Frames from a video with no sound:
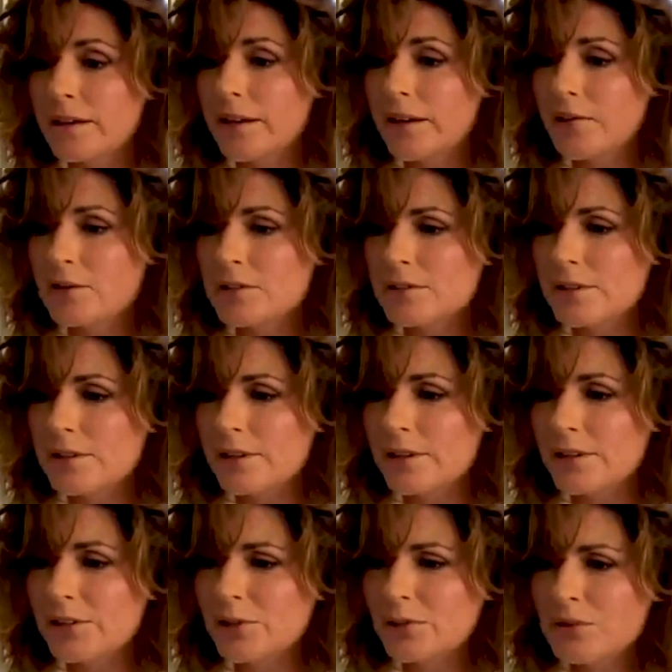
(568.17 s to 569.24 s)
here is
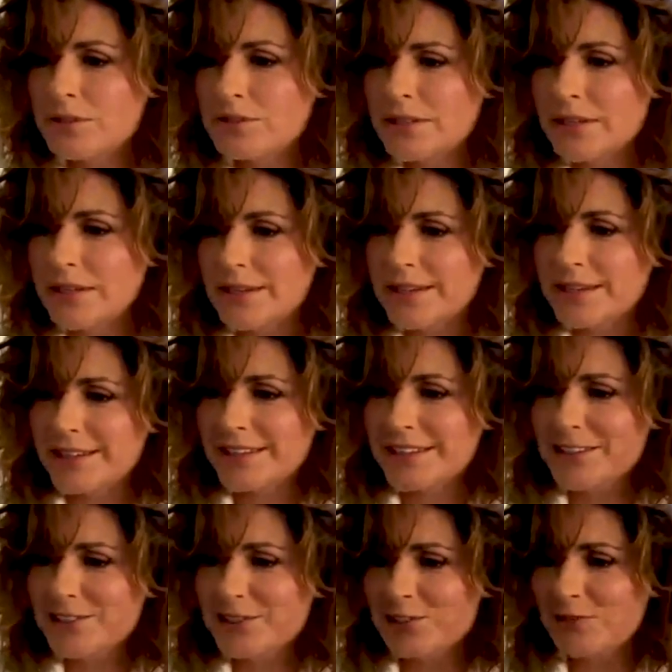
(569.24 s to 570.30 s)
Lucy
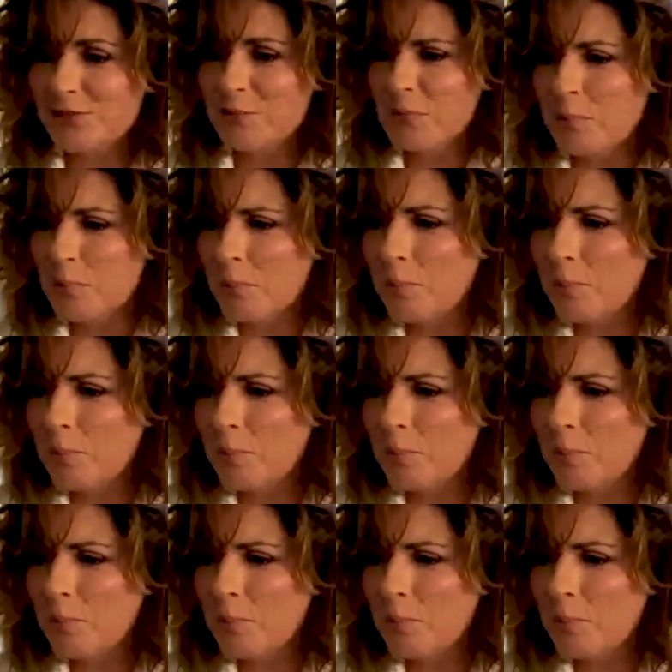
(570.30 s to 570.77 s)
Easel.